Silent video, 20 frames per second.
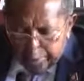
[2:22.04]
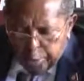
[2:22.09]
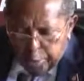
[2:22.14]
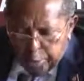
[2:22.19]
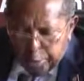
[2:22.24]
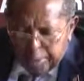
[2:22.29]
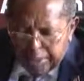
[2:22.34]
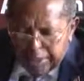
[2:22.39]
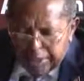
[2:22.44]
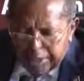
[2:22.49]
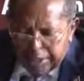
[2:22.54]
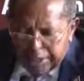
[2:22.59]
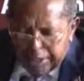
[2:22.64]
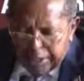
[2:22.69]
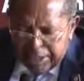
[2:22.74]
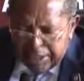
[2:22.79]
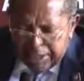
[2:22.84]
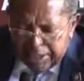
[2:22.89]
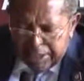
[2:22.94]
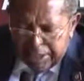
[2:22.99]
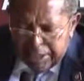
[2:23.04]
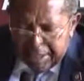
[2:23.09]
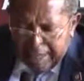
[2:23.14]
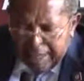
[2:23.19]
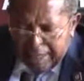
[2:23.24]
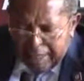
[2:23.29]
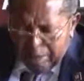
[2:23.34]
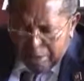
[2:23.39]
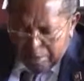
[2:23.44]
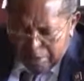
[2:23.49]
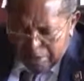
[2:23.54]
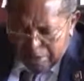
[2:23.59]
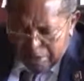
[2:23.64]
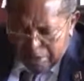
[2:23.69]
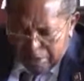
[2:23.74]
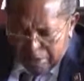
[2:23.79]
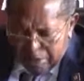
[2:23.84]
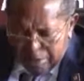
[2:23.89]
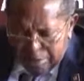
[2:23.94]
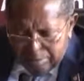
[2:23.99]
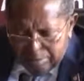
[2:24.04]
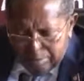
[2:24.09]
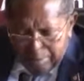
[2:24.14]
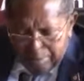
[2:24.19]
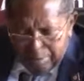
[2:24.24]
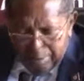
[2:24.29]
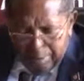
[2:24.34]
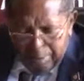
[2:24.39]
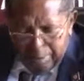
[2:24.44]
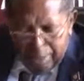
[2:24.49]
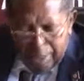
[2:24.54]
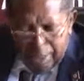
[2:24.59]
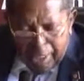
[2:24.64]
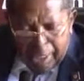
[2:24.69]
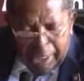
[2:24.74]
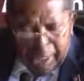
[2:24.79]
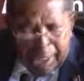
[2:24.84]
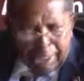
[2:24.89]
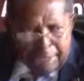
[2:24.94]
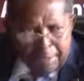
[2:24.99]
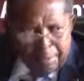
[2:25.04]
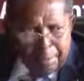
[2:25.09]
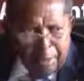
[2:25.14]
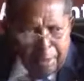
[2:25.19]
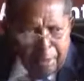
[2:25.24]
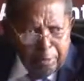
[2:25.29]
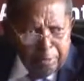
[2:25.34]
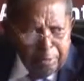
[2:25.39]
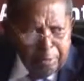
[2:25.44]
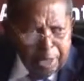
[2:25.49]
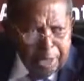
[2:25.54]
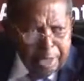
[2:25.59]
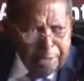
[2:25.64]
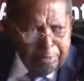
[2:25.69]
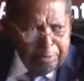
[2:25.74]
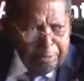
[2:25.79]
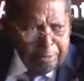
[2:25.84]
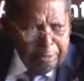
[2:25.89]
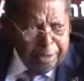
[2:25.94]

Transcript: open CSD accounts at the Bank of Uganda for